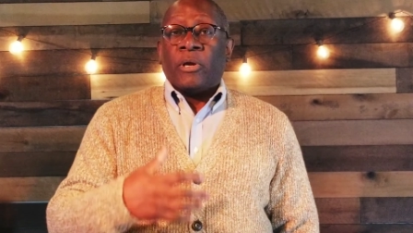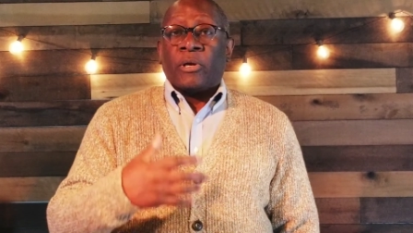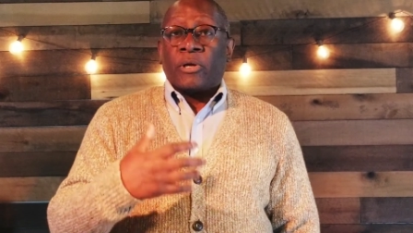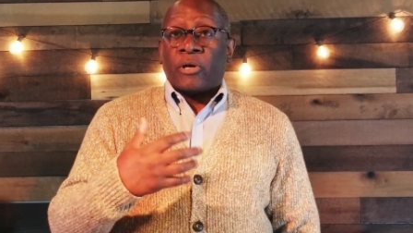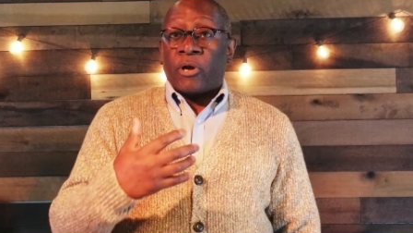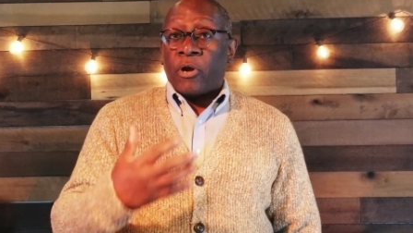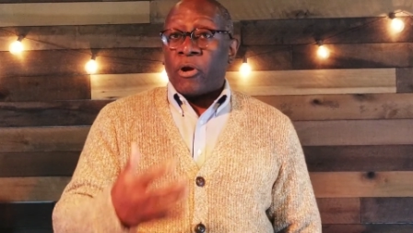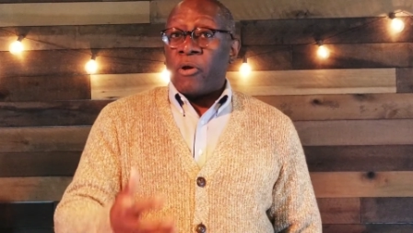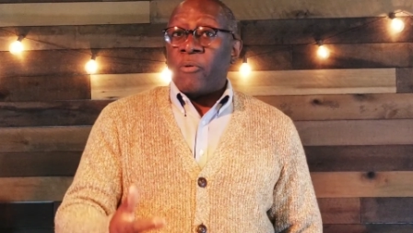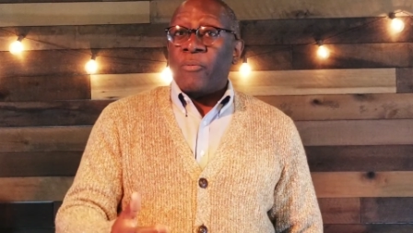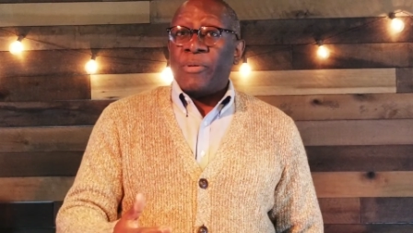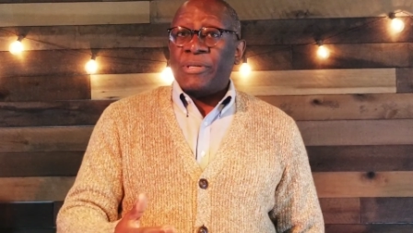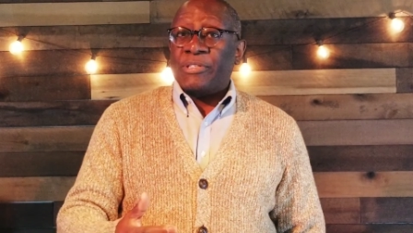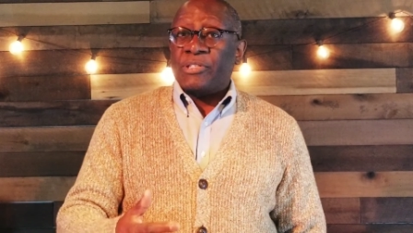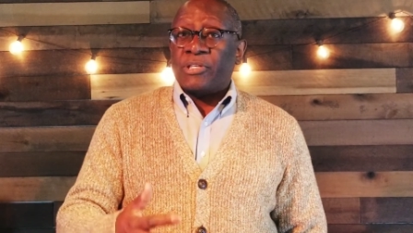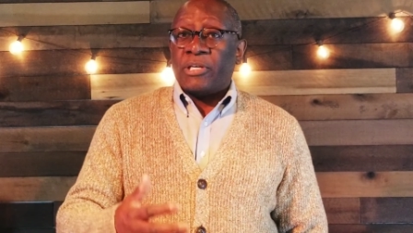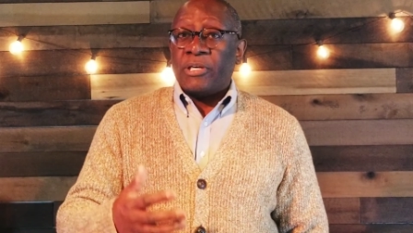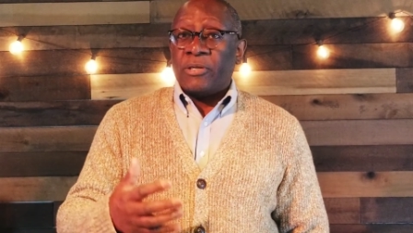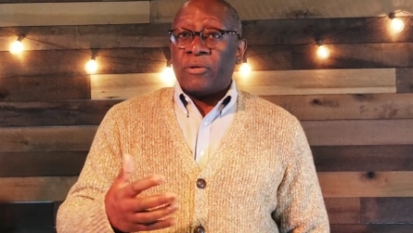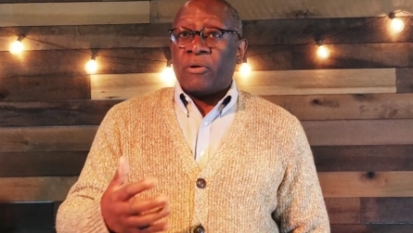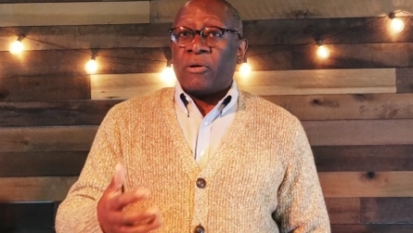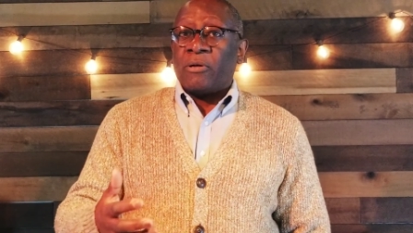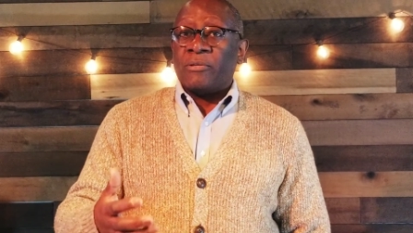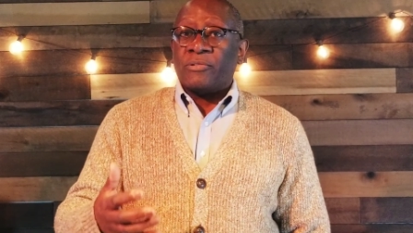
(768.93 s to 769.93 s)
Courage
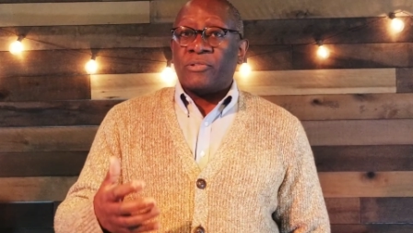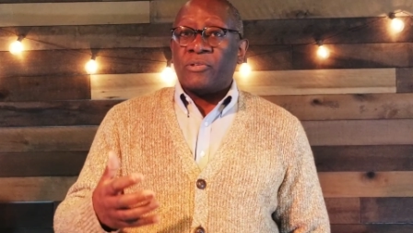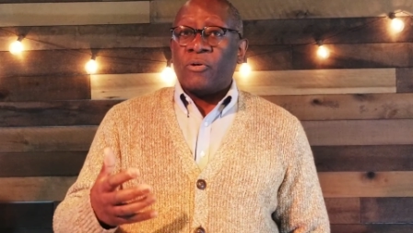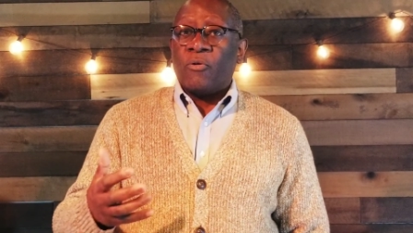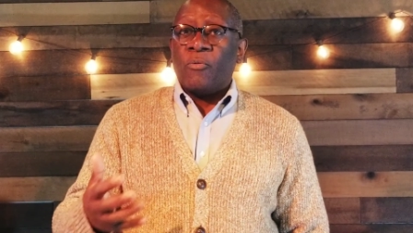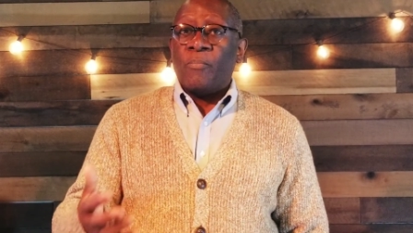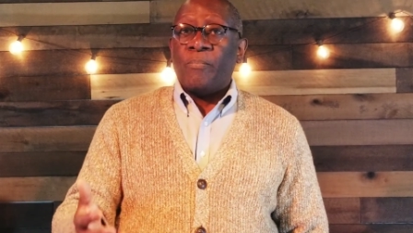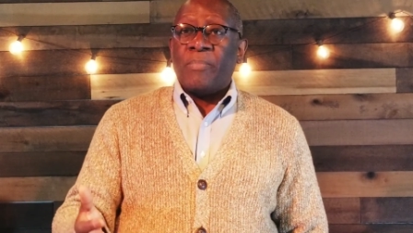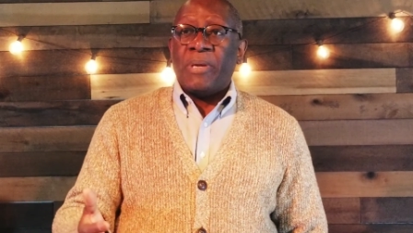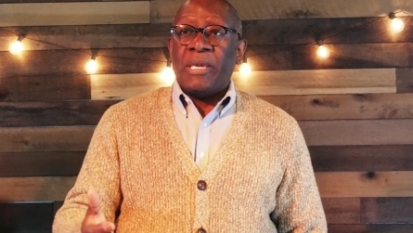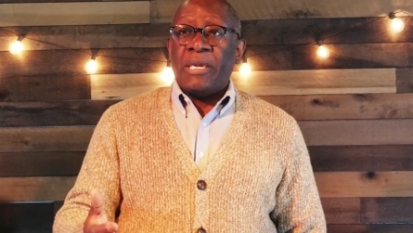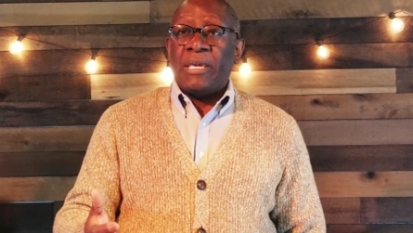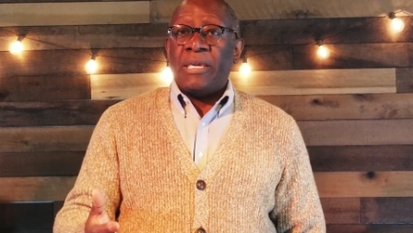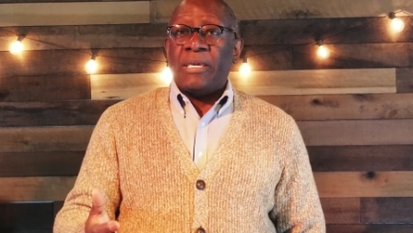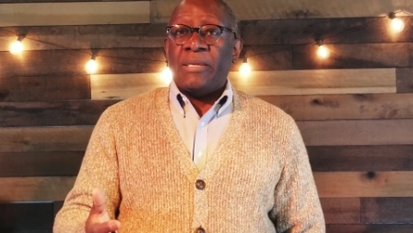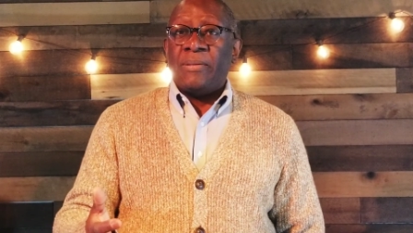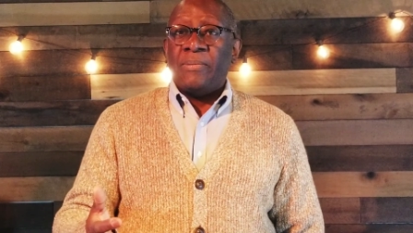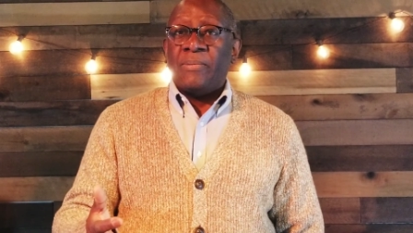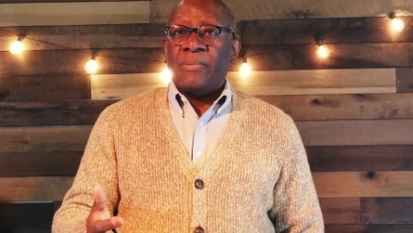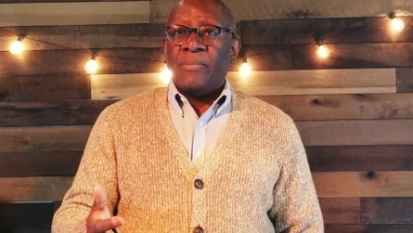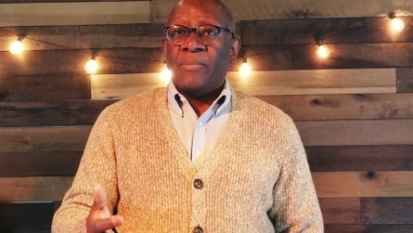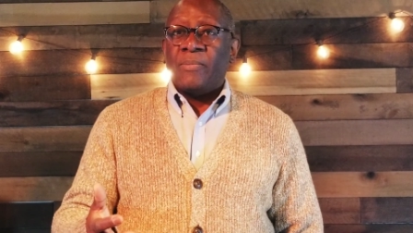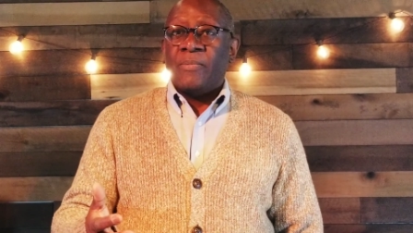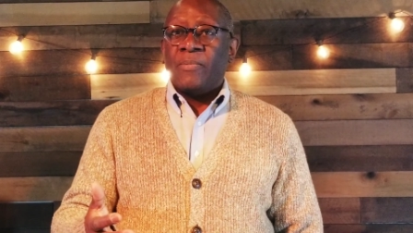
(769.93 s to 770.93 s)
could also
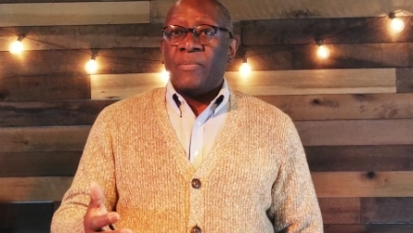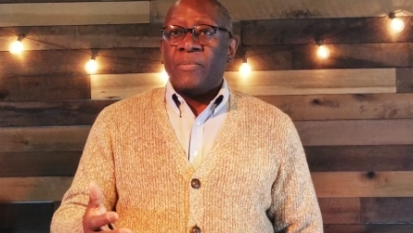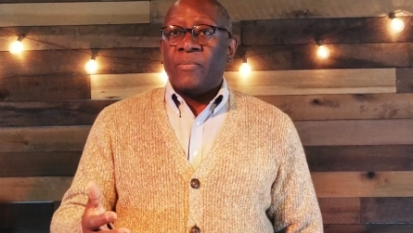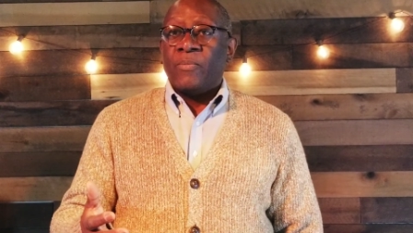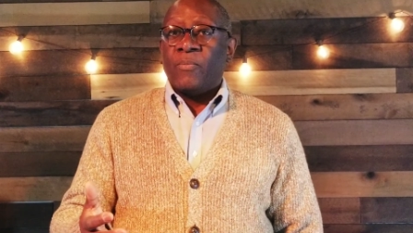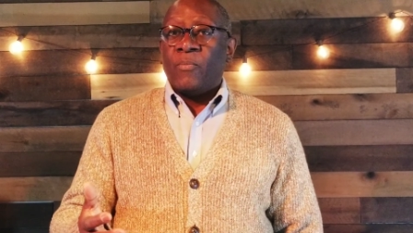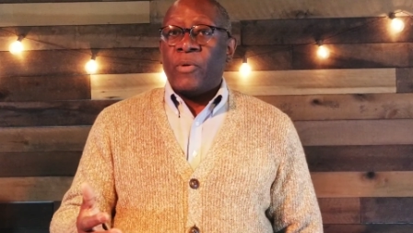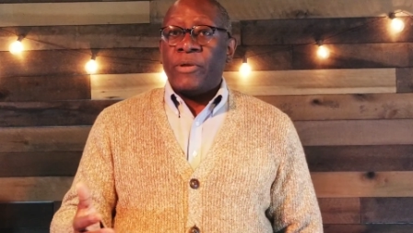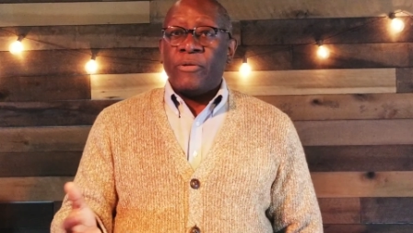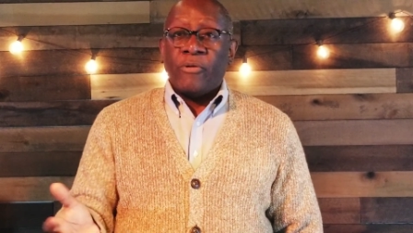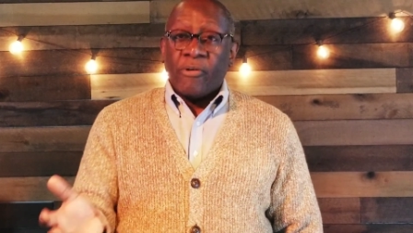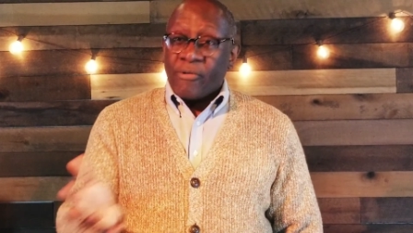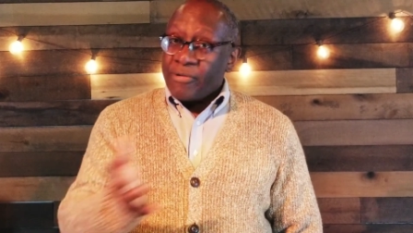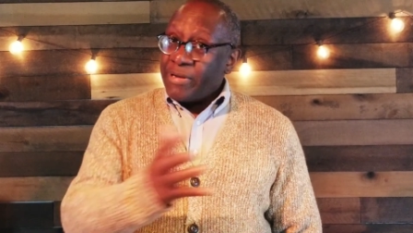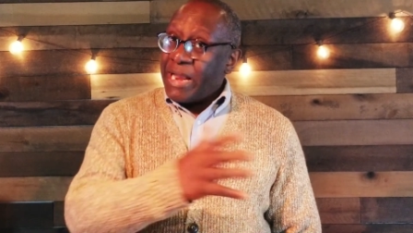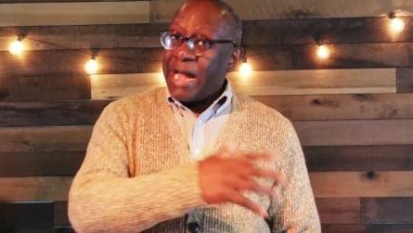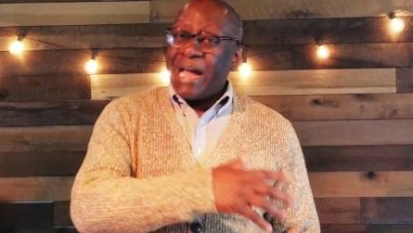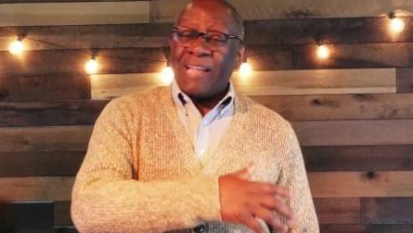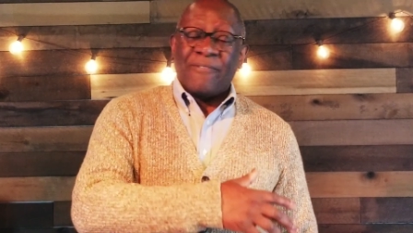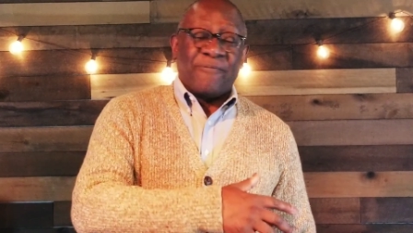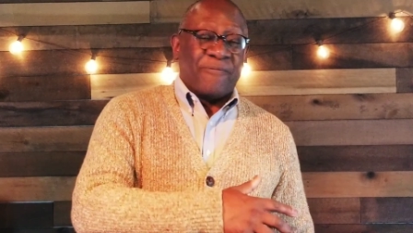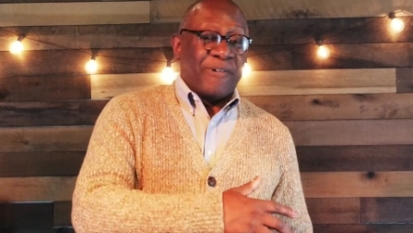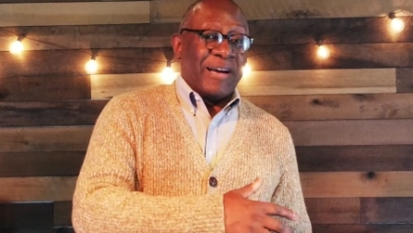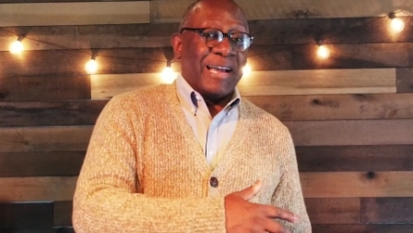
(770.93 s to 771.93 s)
mean when you're
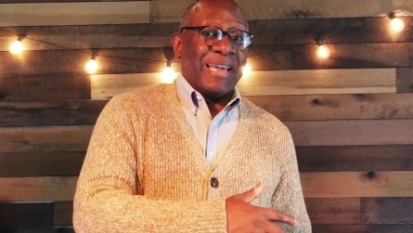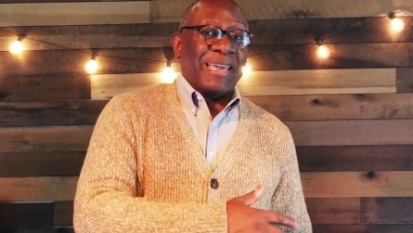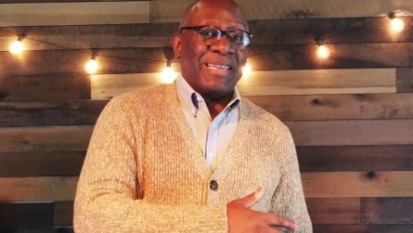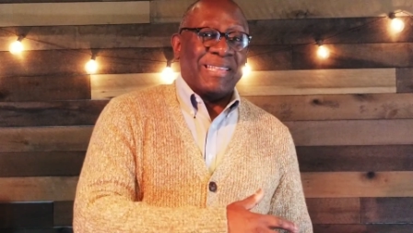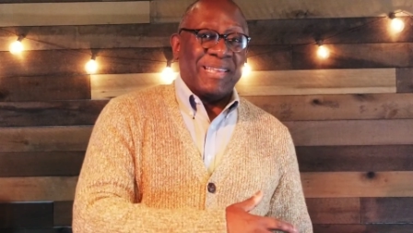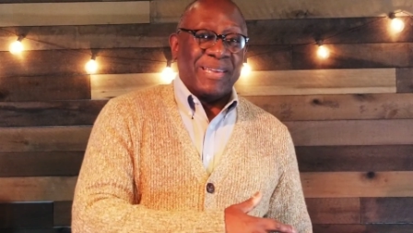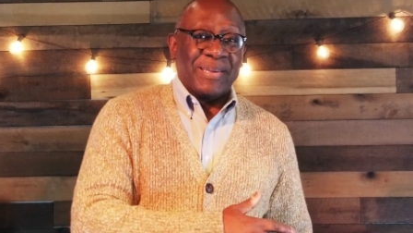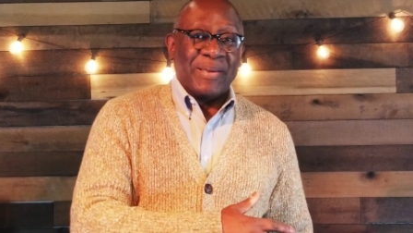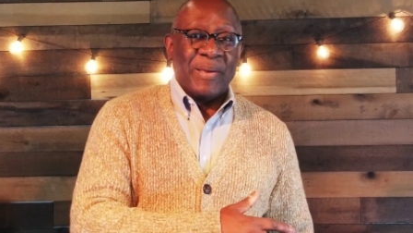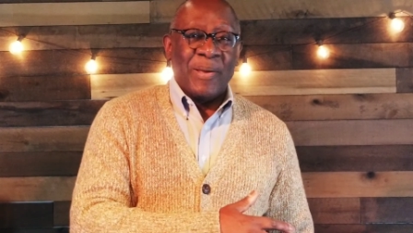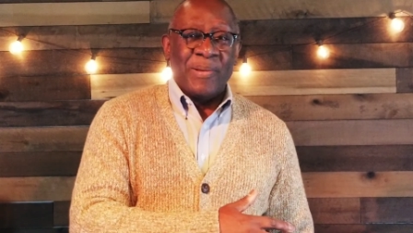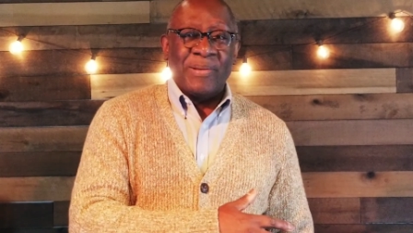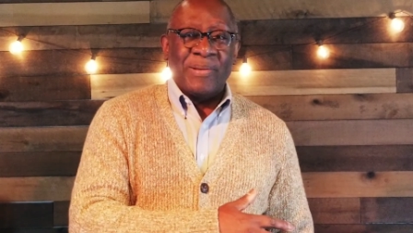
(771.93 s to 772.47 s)
not fighting.